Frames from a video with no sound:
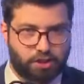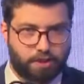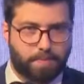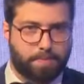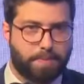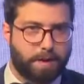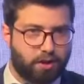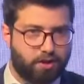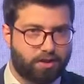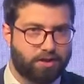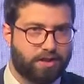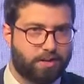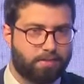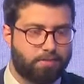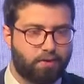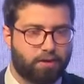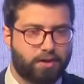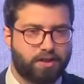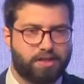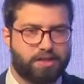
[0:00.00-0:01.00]
to empower the
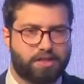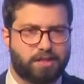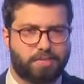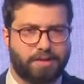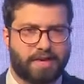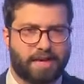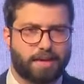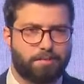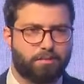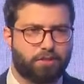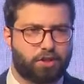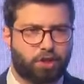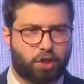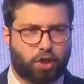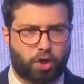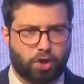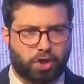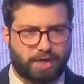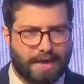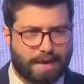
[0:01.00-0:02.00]
employees to be able to
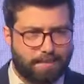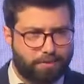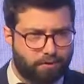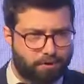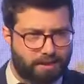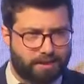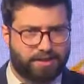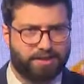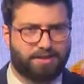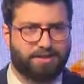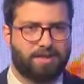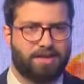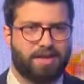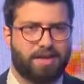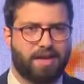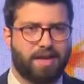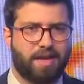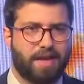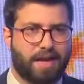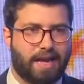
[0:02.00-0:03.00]
collaborate
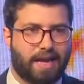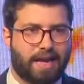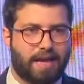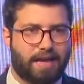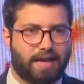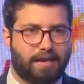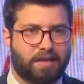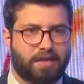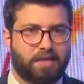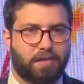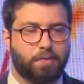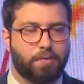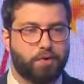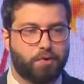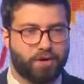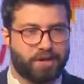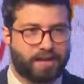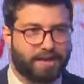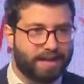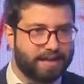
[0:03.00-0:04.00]
and
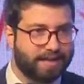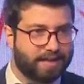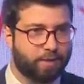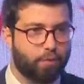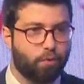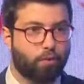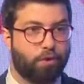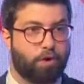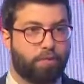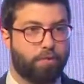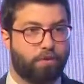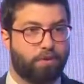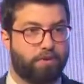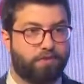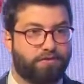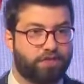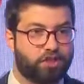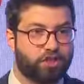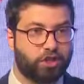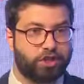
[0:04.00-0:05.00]
communicate and work more
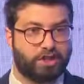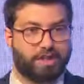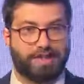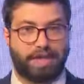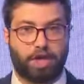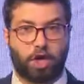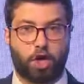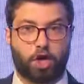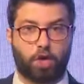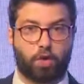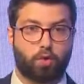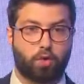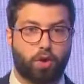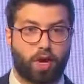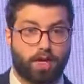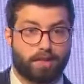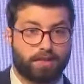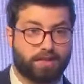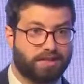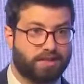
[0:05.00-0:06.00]
efficiently
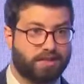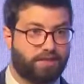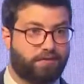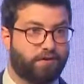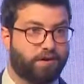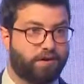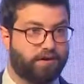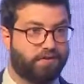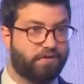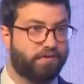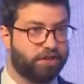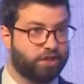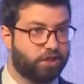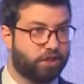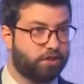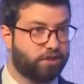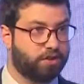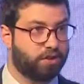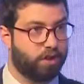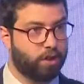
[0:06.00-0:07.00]
across different
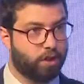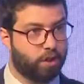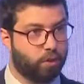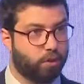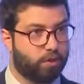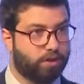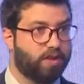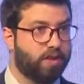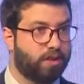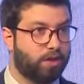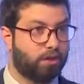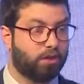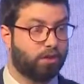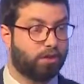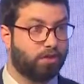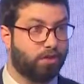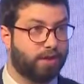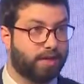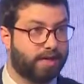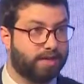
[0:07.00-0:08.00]
divisions within an
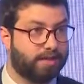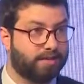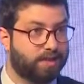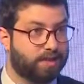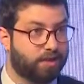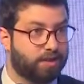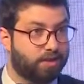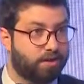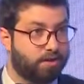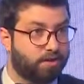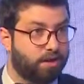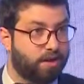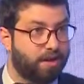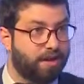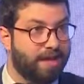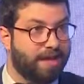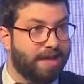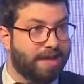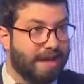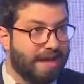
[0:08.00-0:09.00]
organization.
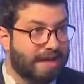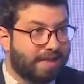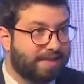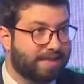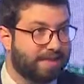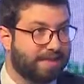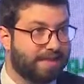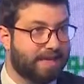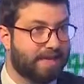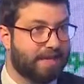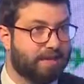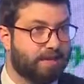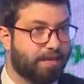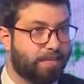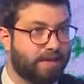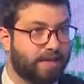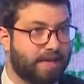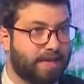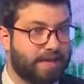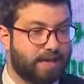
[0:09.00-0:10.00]
As I said at the
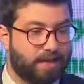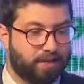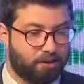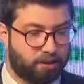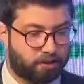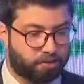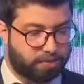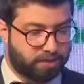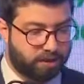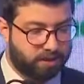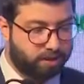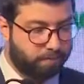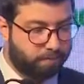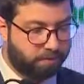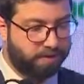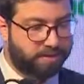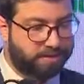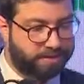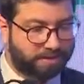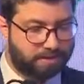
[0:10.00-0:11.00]
beginning, there's
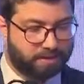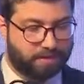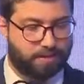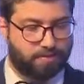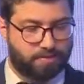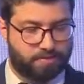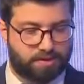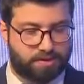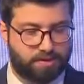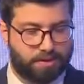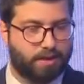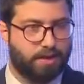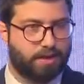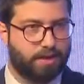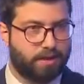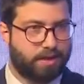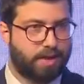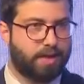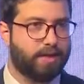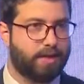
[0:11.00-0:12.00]
multiple systems
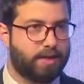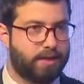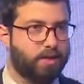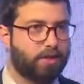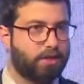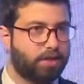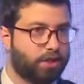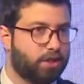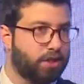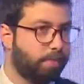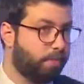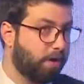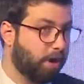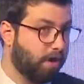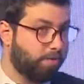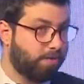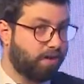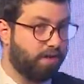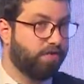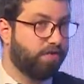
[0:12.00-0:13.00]
in each
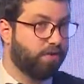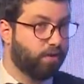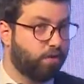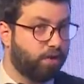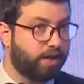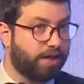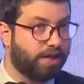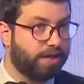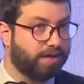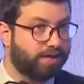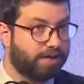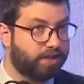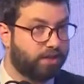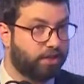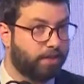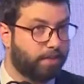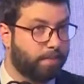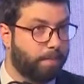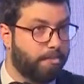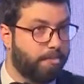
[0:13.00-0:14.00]
department of an
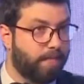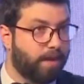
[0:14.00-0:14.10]
organization.